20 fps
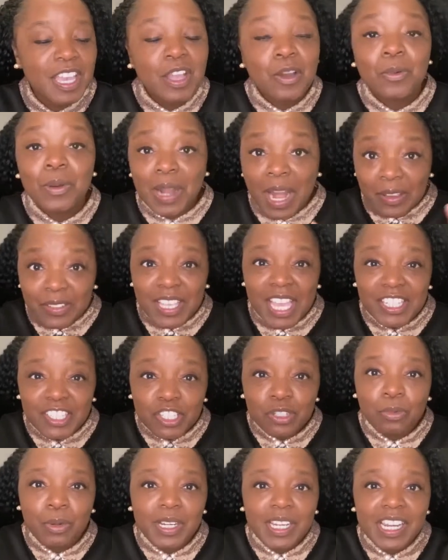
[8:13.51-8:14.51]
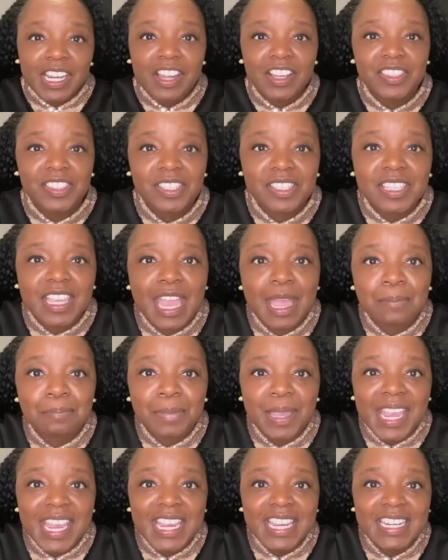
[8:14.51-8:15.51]
When I was actually working on this
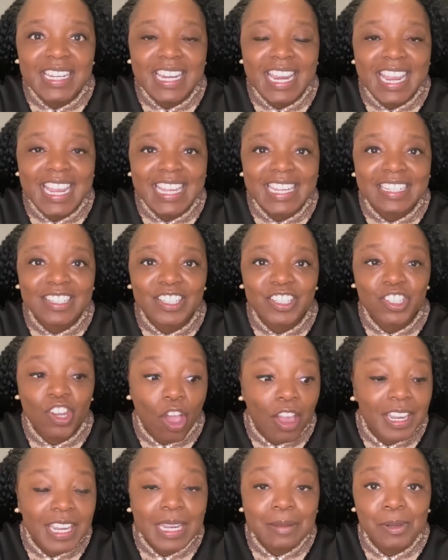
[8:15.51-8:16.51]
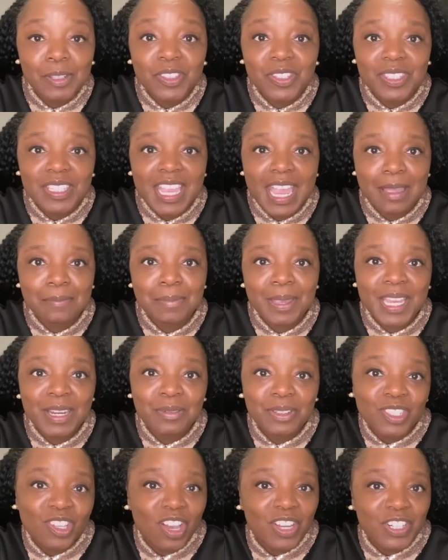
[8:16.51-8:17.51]
campaign and talking about this campaign
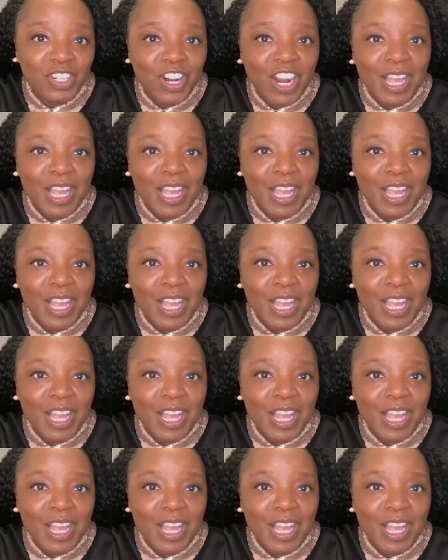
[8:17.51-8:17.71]
with Dr.